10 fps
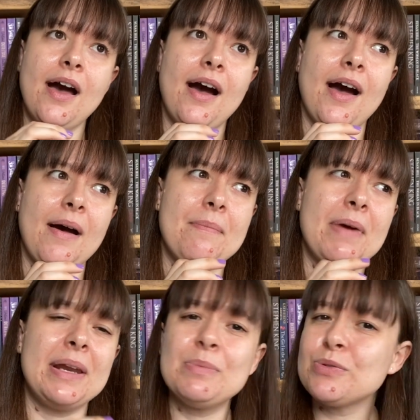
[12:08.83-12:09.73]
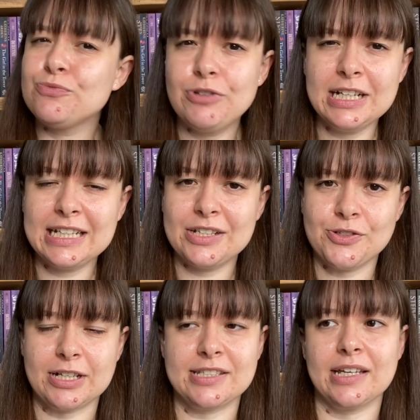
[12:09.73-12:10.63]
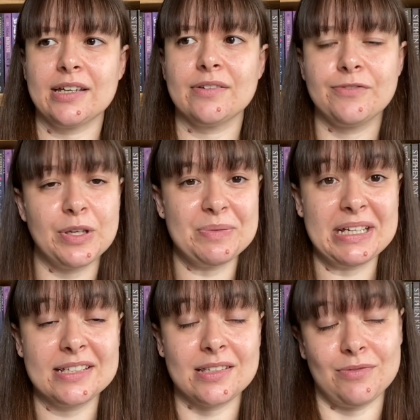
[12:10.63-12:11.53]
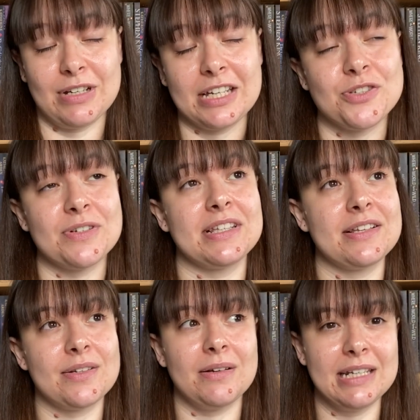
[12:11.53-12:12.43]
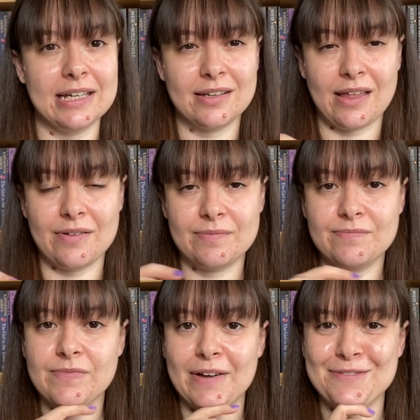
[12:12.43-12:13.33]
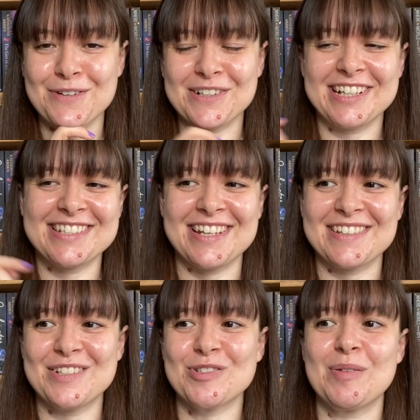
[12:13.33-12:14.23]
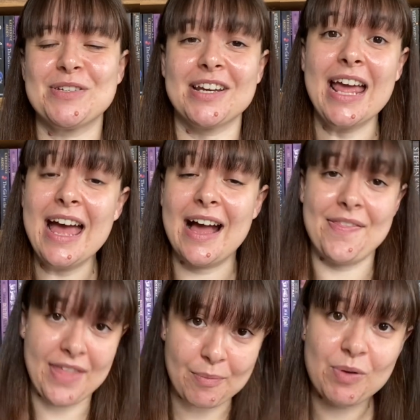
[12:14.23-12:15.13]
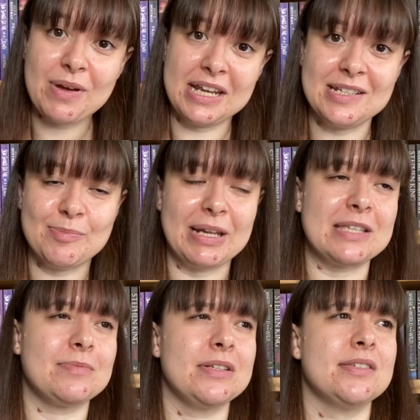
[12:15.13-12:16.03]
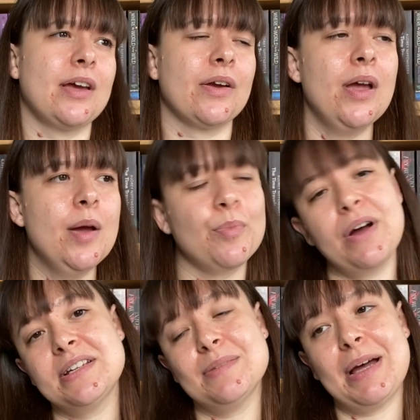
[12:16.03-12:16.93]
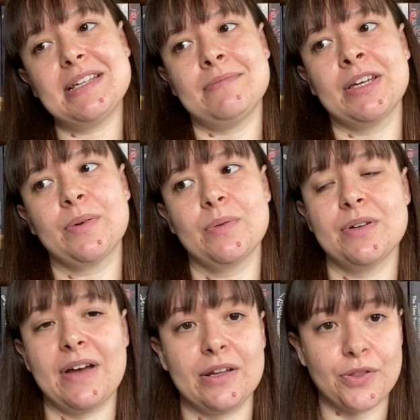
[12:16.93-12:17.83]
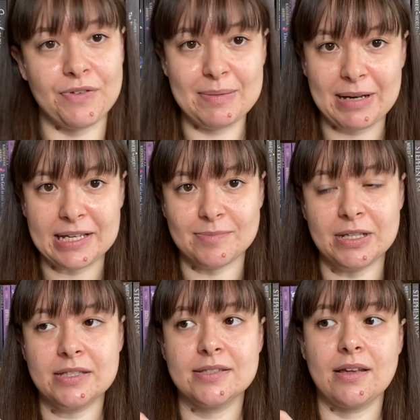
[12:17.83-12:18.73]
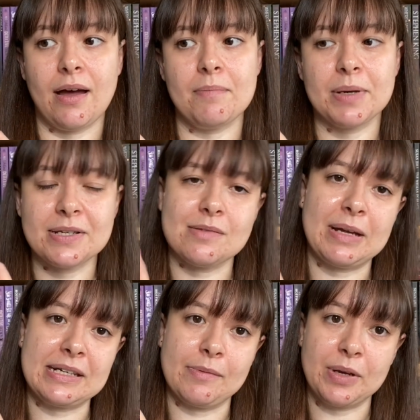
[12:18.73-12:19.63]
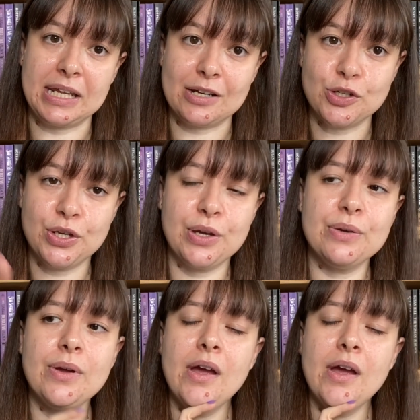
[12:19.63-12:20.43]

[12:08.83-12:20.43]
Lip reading: and it was really interesting few weeks, and I really enjoyed that. So I'll link that vlog, like I said, in the description. And then we went into placement. So prior to the pandemic we would have had 3 placements, because of the pandemic we only had 2,